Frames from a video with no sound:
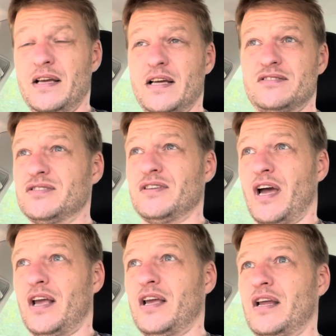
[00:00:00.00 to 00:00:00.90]
It's like,
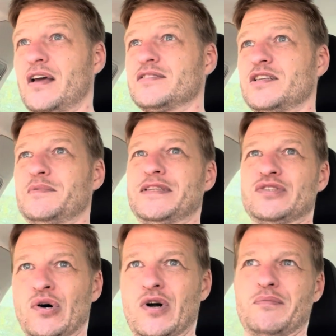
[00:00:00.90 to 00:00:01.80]
you know, it's going to be
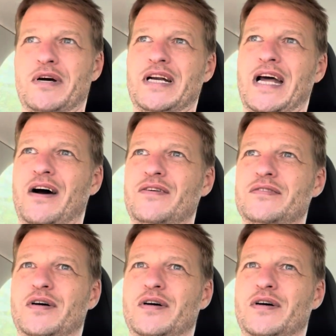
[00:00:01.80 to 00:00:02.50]
dogma now.